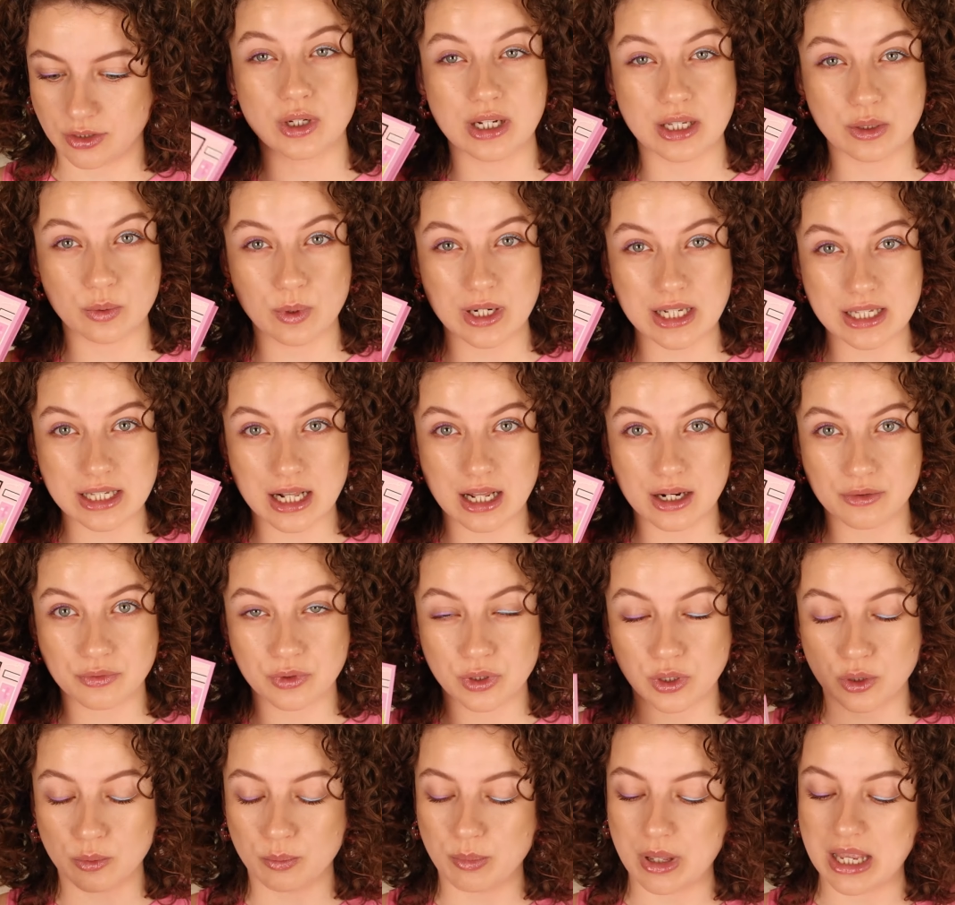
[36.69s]
So this one has a lot
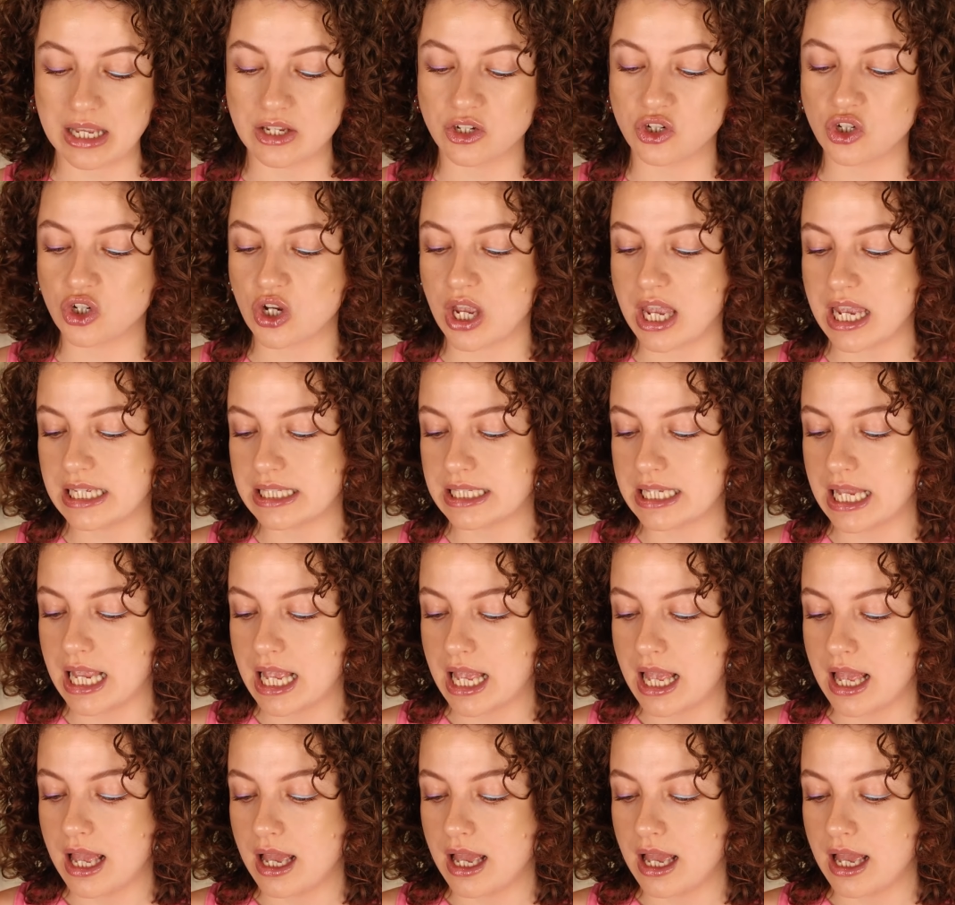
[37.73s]
of cute pink shades.